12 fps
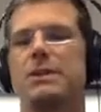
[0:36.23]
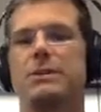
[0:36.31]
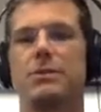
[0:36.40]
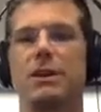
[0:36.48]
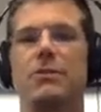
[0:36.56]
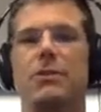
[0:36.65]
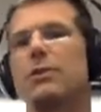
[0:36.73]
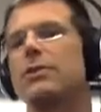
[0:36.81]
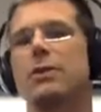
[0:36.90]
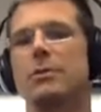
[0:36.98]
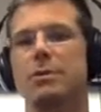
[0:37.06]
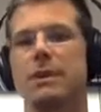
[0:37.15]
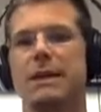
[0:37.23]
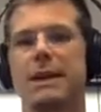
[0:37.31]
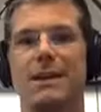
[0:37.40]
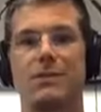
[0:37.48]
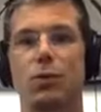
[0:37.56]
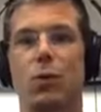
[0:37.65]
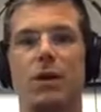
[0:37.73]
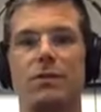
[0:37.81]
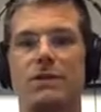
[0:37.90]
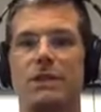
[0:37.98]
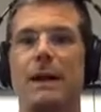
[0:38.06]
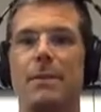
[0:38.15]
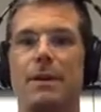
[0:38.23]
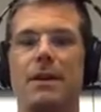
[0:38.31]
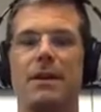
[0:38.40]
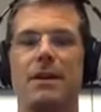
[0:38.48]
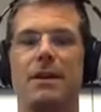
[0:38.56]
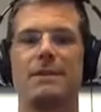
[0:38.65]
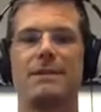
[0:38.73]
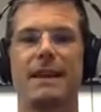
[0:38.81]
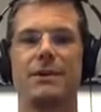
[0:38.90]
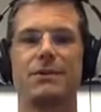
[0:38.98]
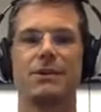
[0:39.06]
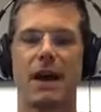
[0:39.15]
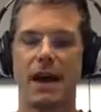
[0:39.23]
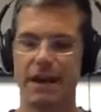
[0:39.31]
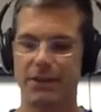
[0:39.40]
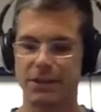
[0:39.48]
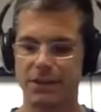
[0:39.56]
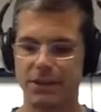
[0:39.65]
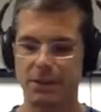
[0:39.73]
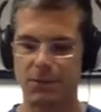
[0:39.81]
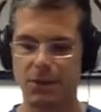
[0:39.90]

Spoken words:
this will give you your complete kind of 12-step sales hiring system.